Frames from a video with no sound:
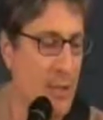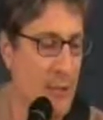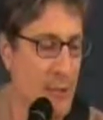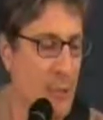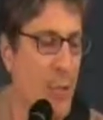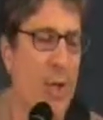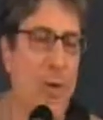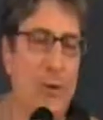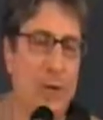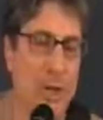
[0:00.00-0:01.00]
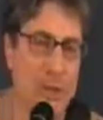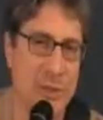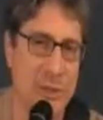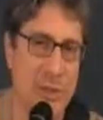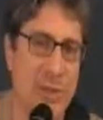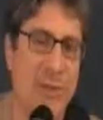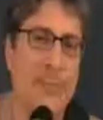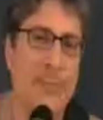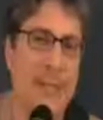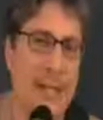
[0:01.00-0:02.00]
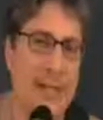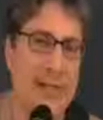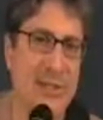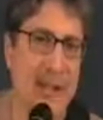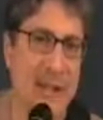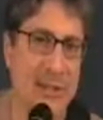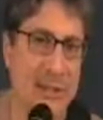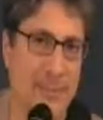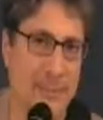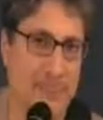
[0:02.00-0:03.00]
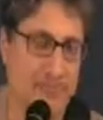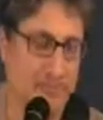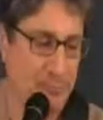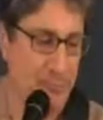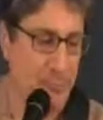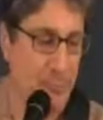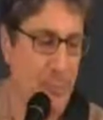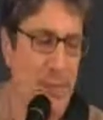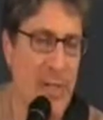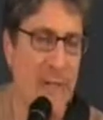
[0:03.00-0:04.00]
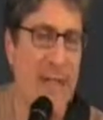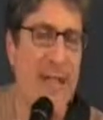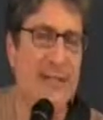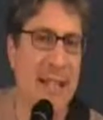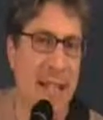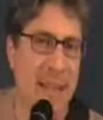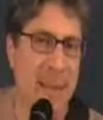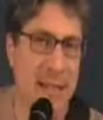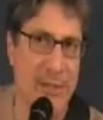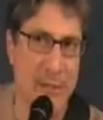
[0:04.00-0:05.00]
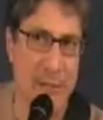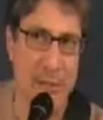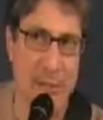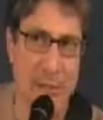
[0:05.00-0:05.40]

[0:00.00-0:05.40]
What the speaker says: So you want to adjust, get a sound. That is A major.